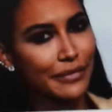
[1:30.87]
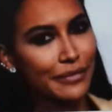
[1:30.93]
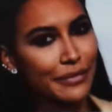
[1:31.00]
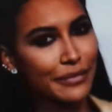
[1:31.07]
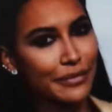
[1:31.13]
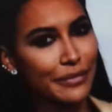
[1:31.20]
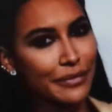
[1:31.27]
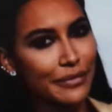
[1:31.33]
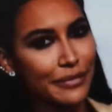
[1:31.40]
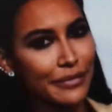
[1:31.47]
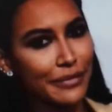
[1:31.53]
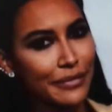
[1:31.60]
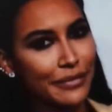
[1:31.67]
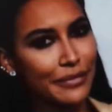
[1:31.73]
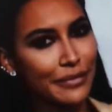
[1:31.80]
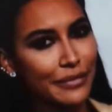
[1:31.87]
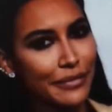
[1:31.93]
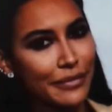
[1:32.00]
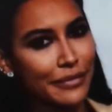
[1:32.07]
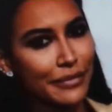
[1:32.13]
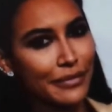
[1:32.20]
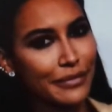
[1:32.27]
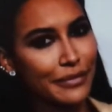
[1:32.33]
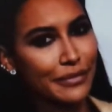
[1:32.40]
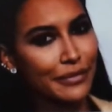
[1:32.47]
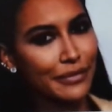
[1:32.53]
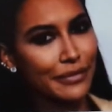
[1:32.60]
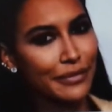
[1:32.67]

[no speech]